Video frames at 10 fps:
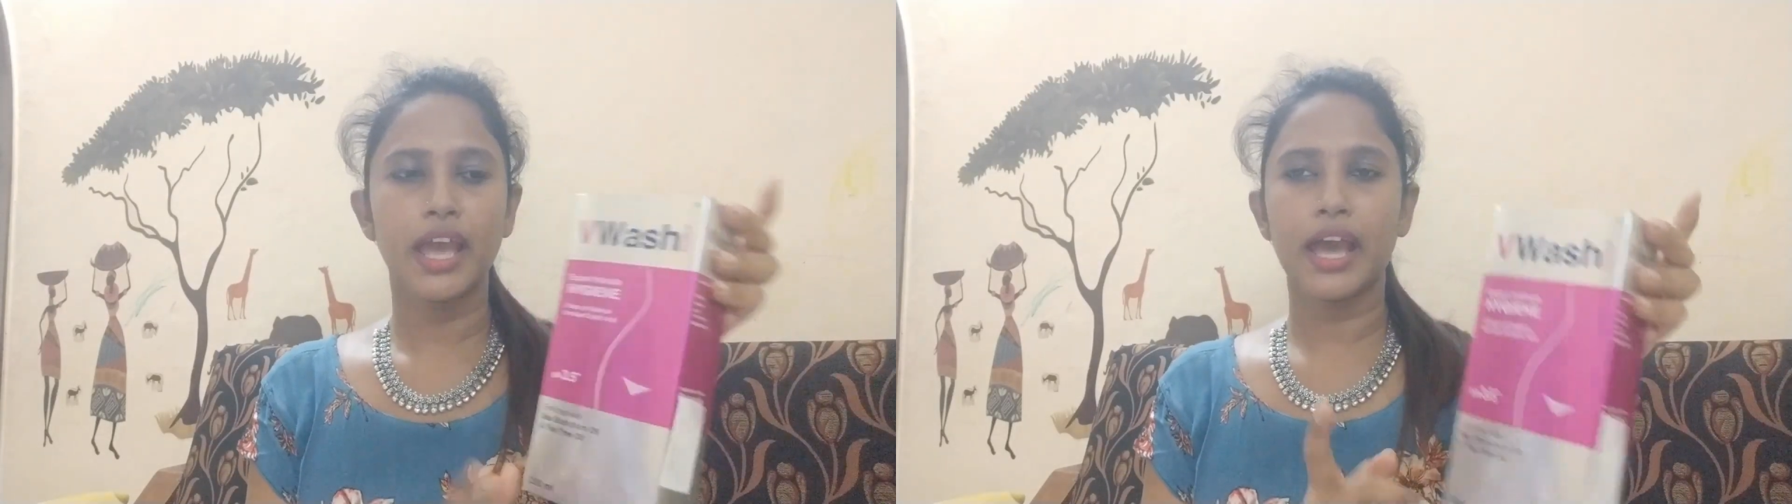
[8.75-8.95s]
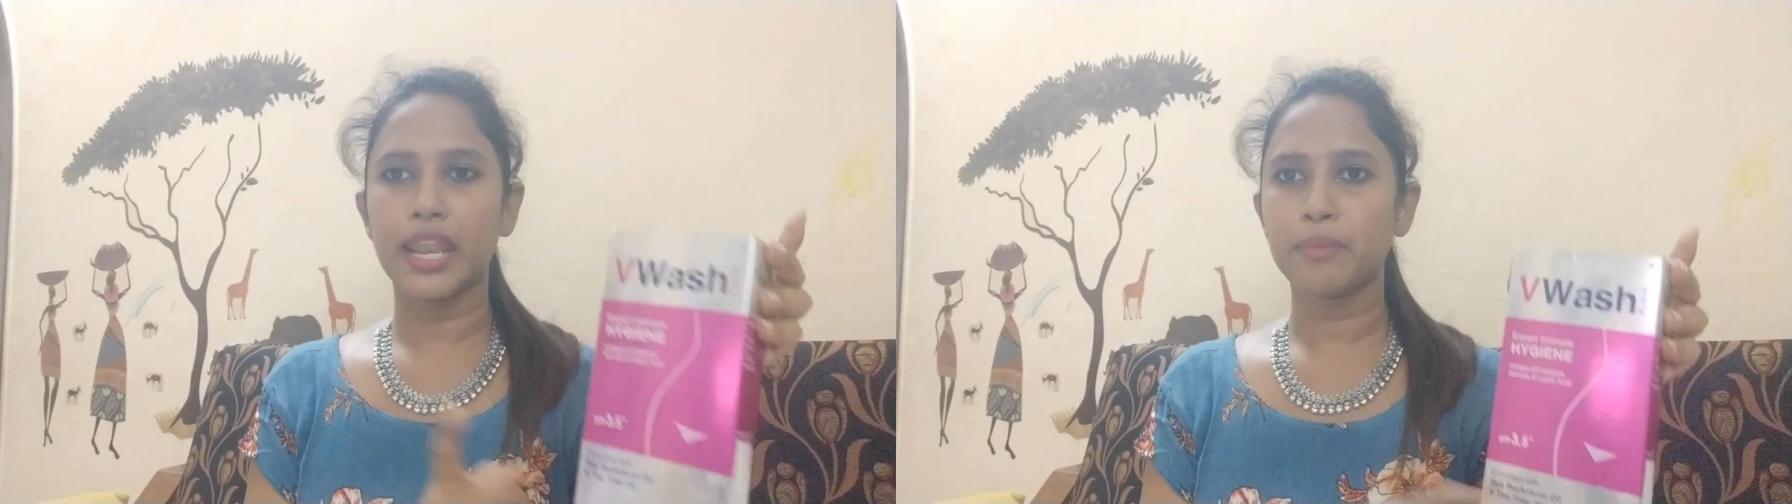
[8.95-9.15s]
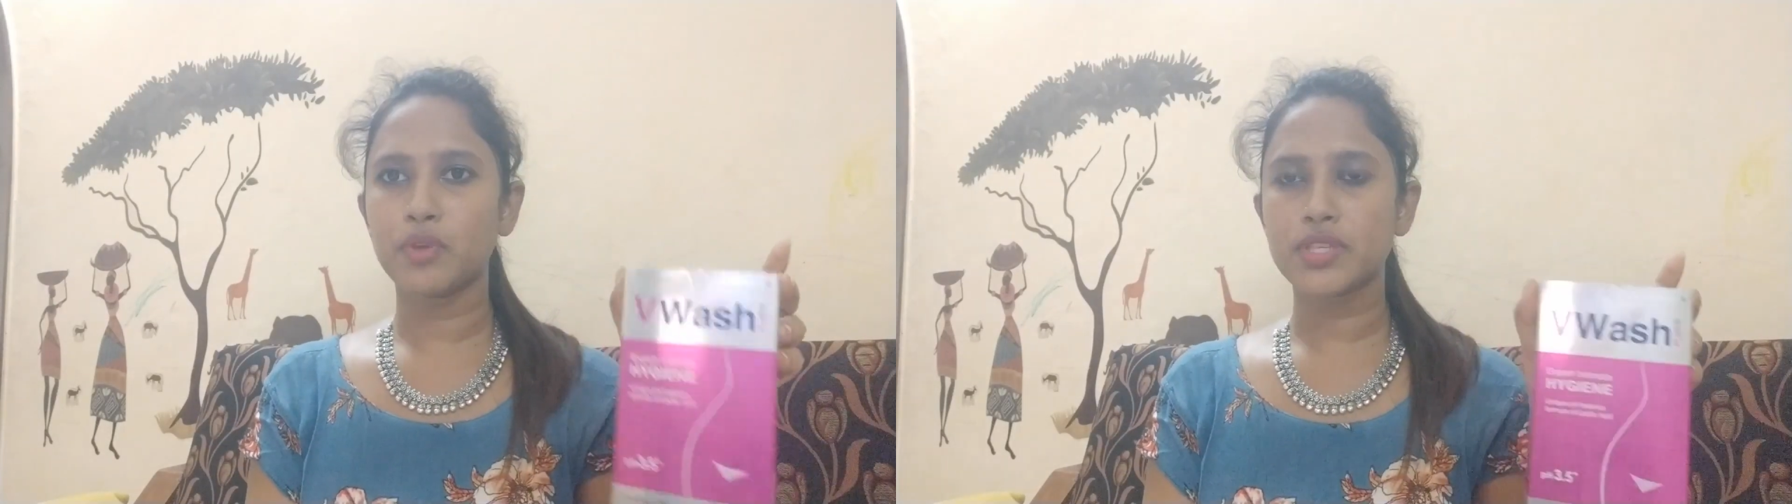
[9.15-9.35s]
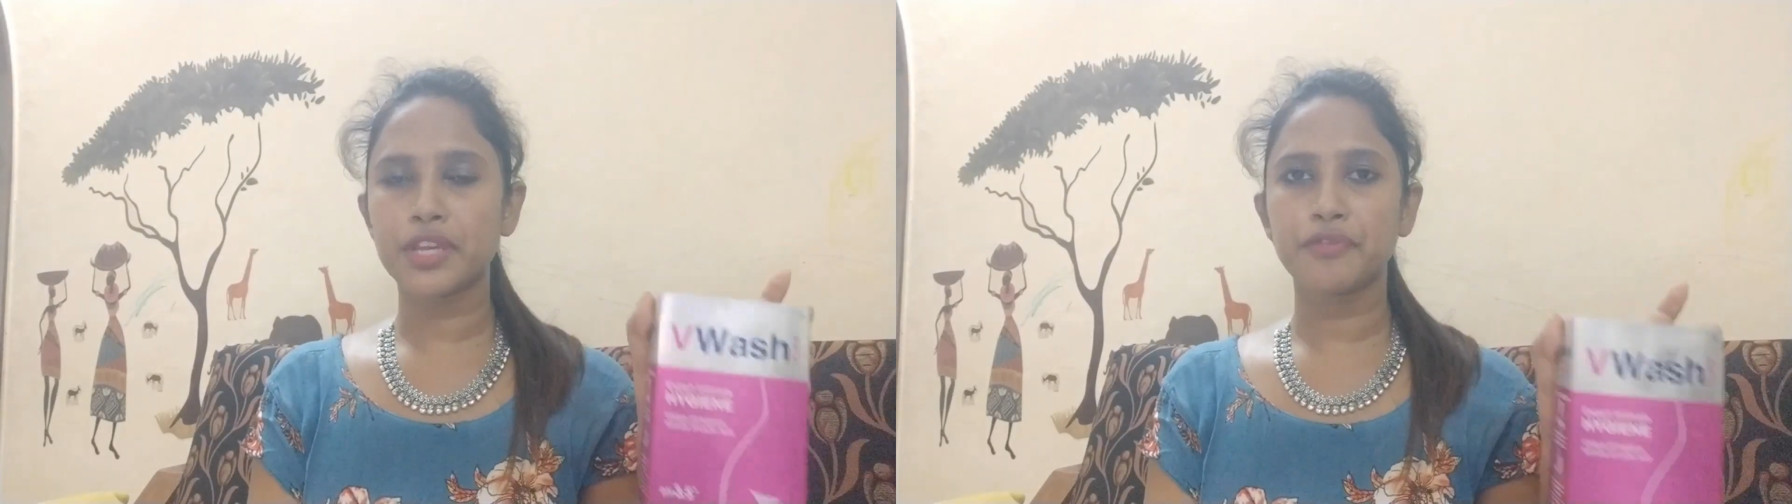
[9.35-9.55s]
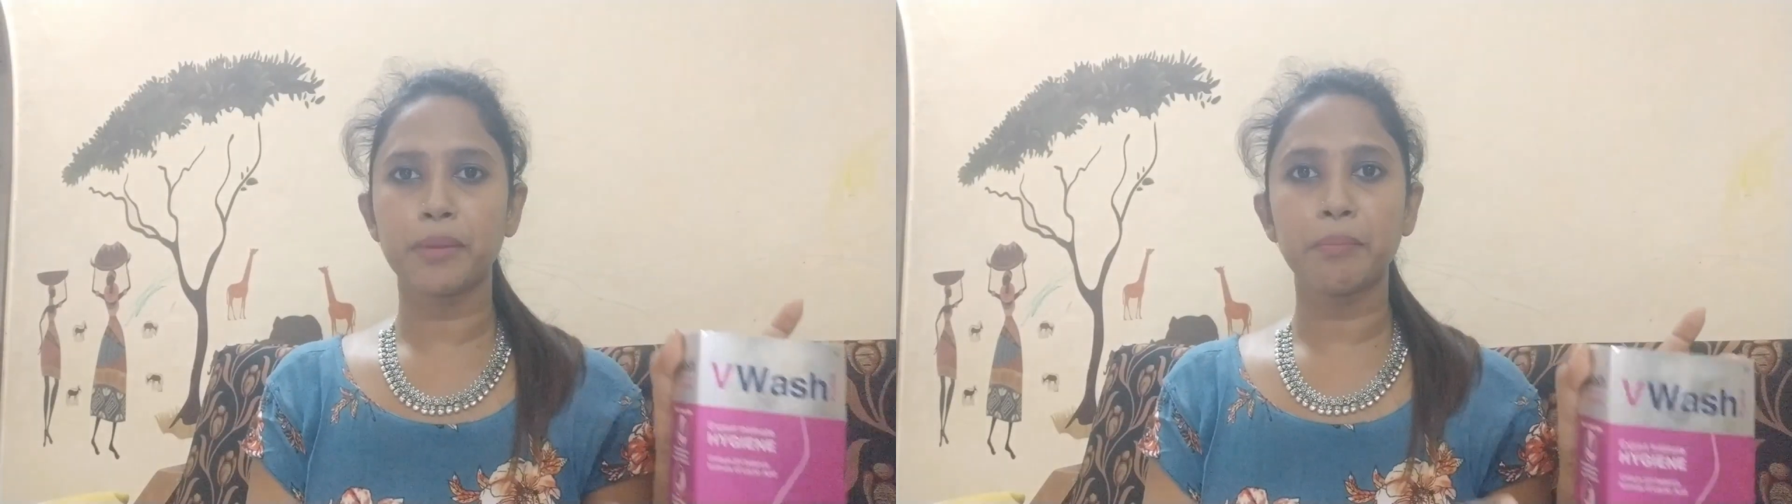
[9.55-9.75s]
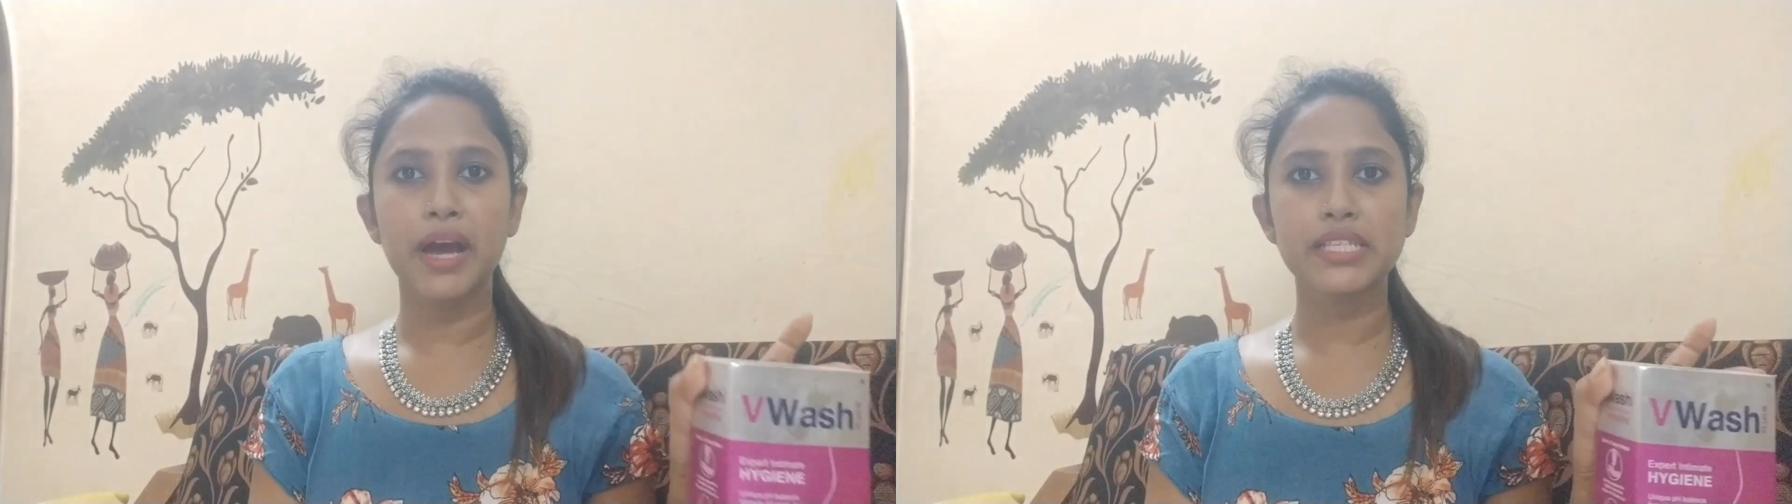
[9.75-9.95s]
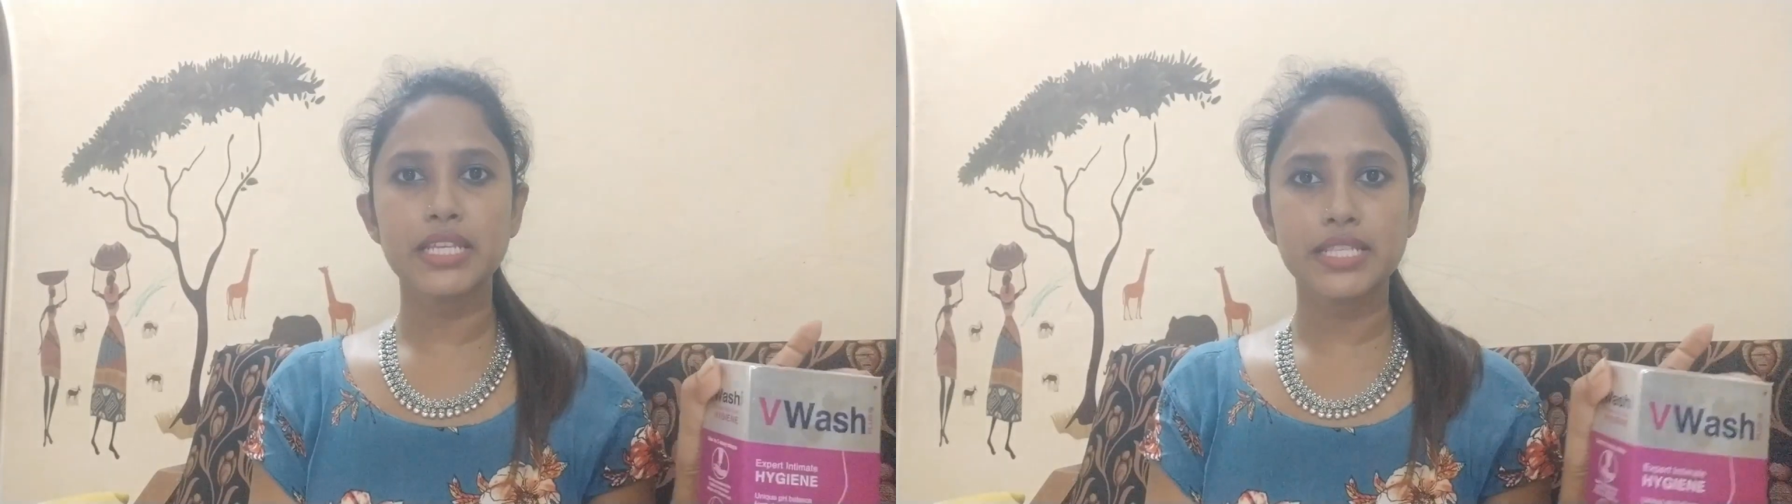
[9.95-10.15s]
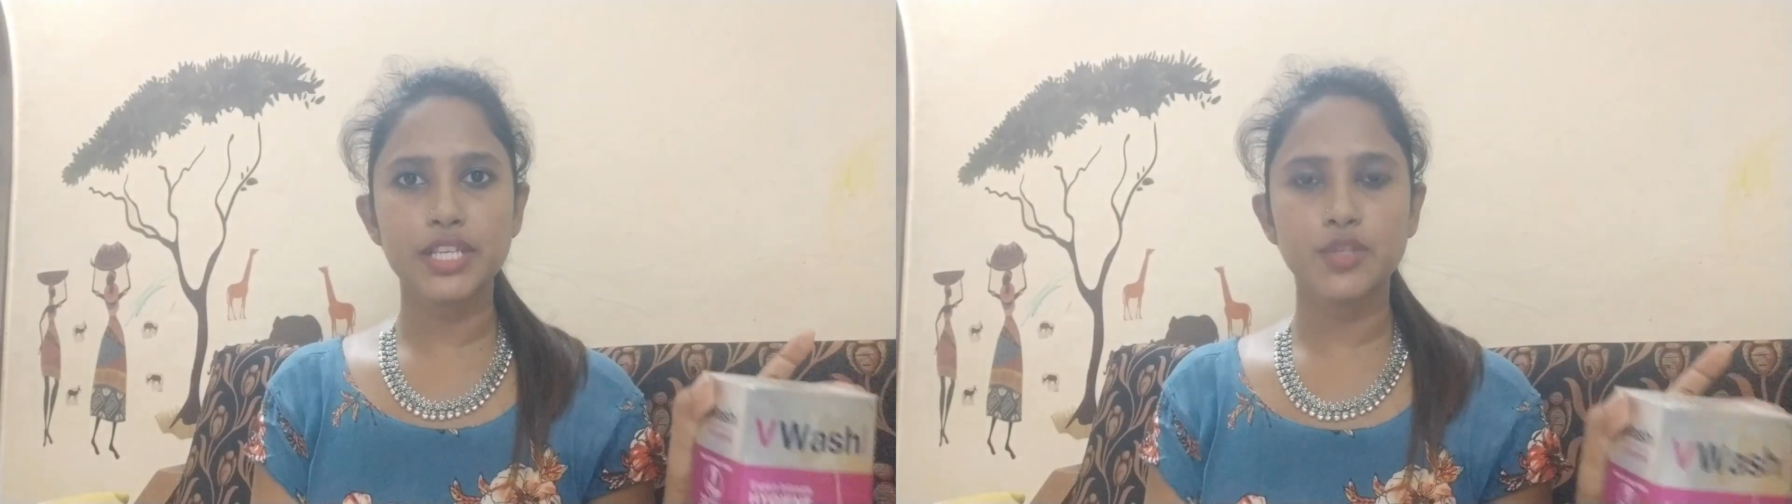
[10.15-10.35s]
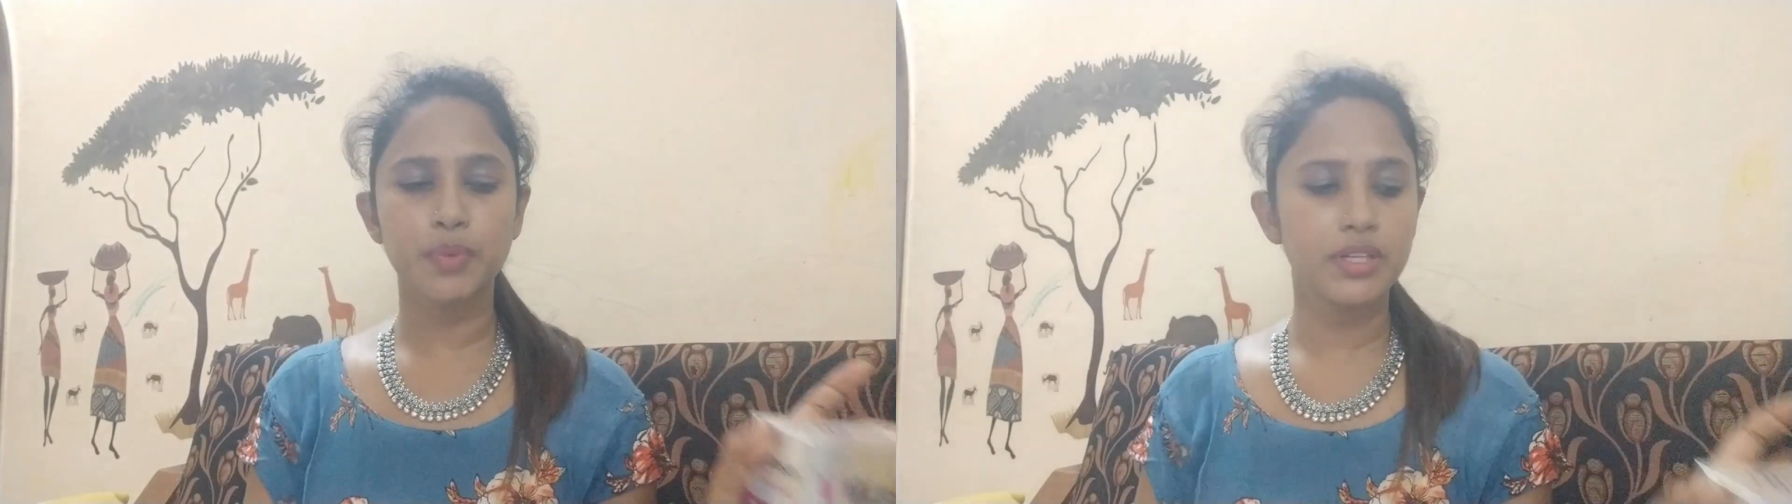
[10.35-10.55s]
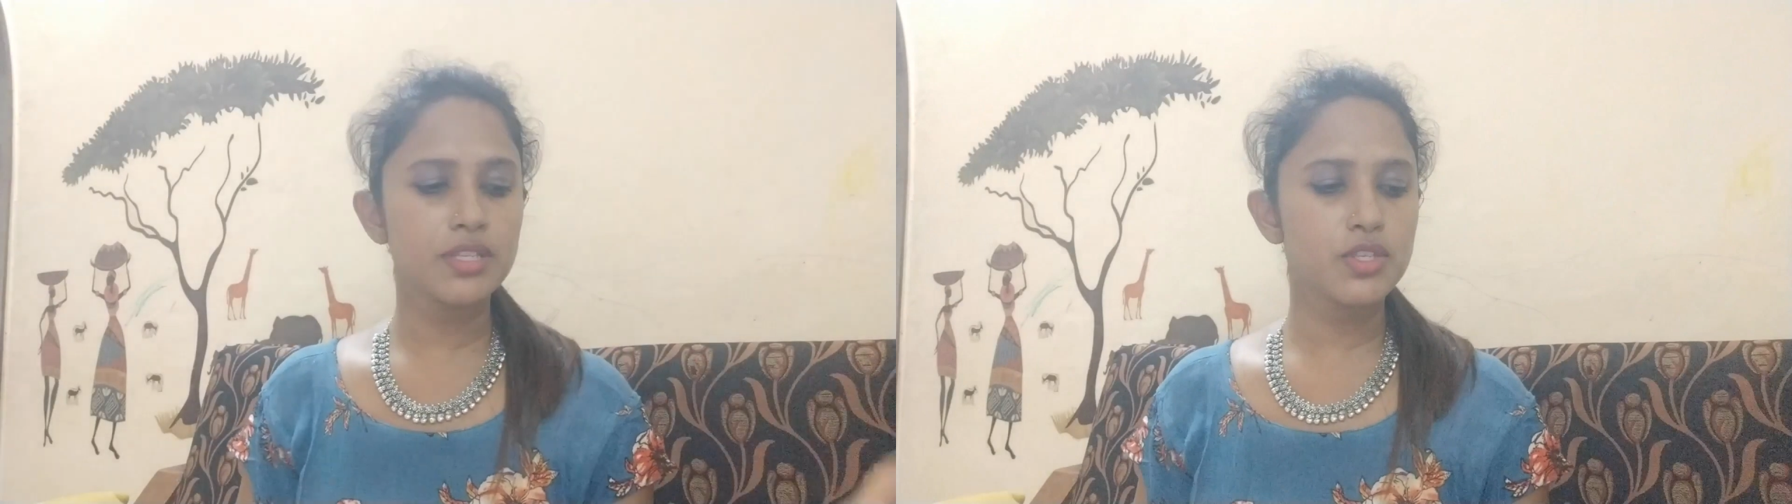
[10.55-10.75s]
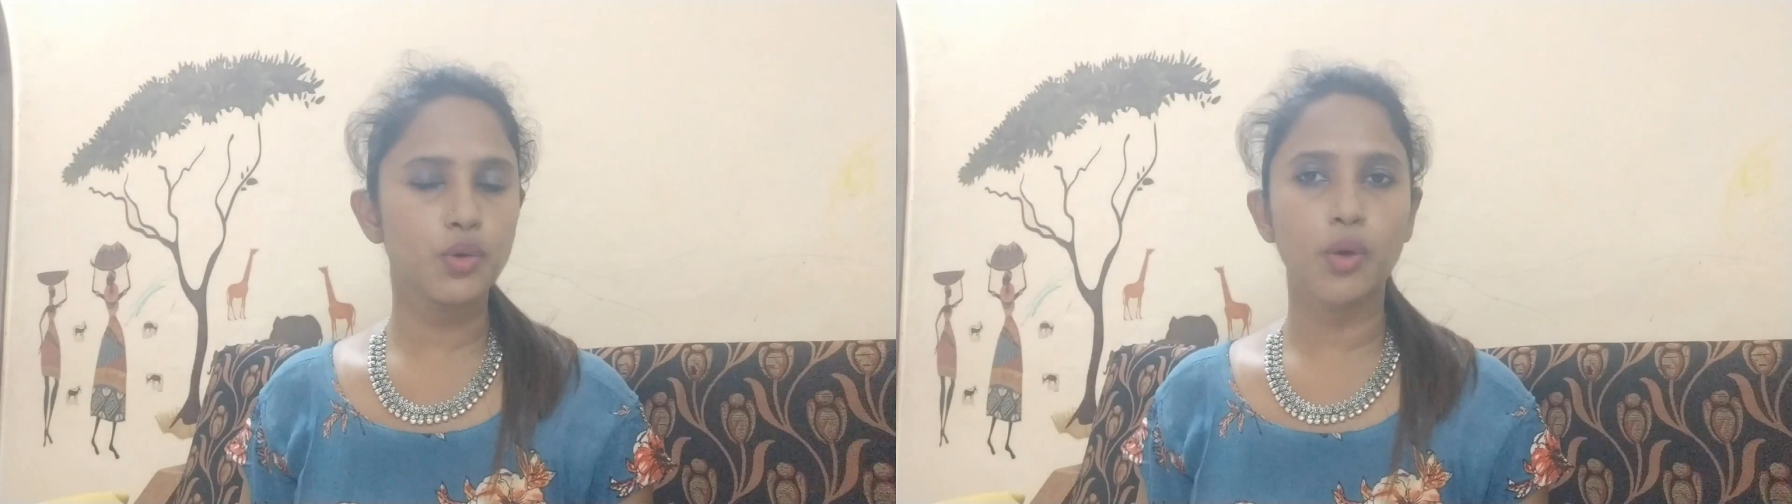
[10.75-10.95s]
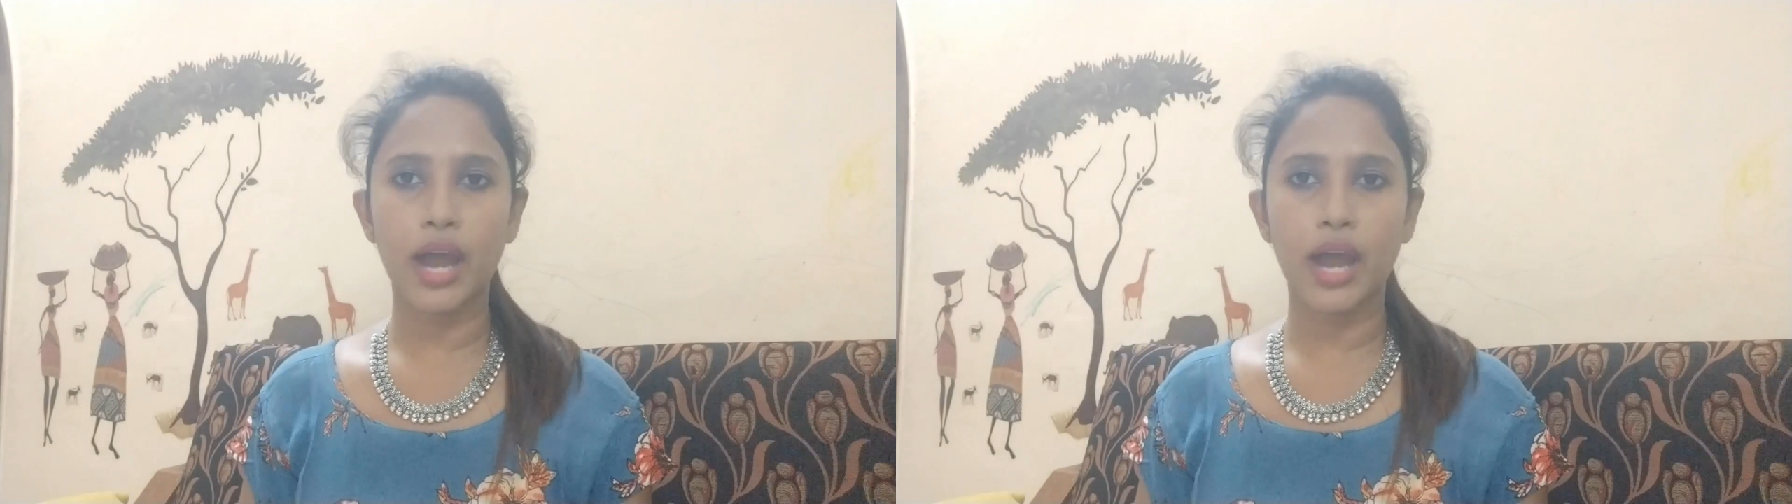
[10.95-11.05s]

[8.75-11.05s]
and I'm using from past 6 months so